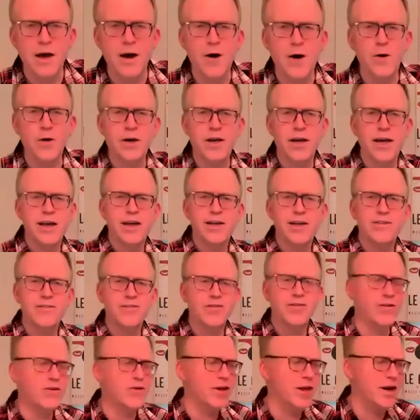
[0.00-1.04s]
Okay,
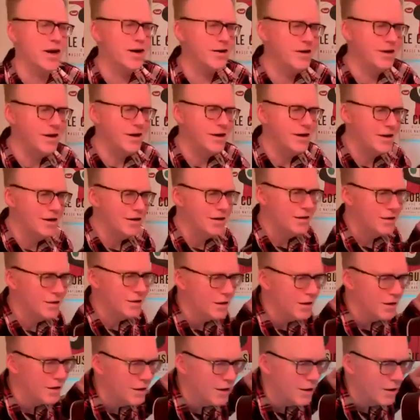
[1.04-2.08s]
so yeah,
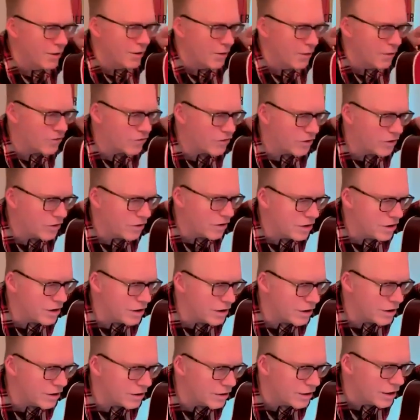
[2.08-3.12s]
what's going on
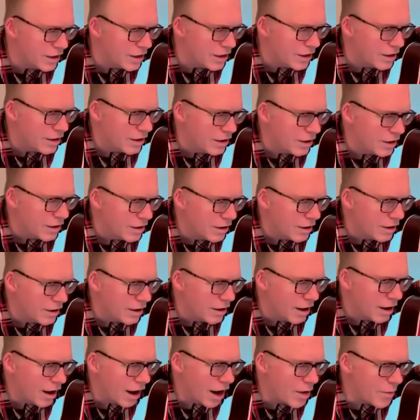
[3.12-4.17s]
here?
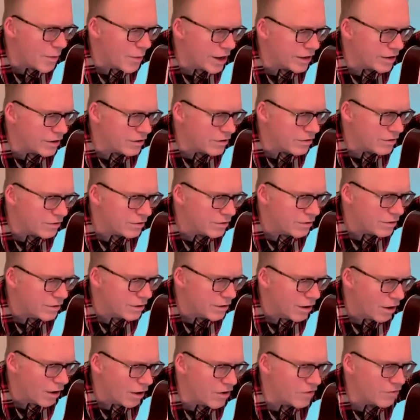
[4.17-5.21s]
Hi, Michael.
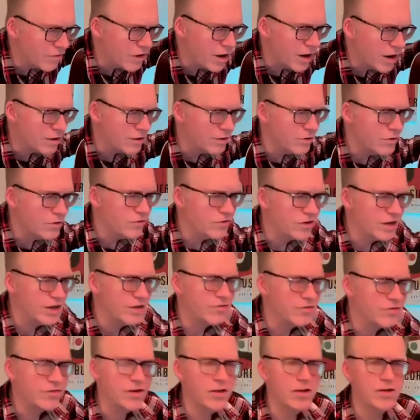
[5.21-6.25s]
Oh, you've learnt loads.
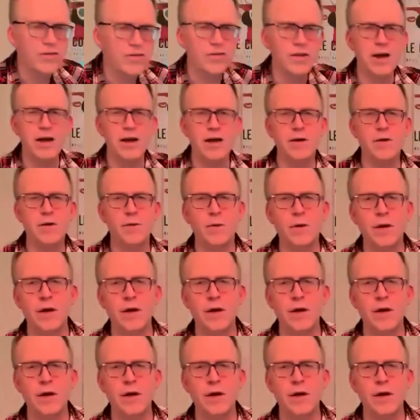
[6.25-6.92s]
That's good. Yeah,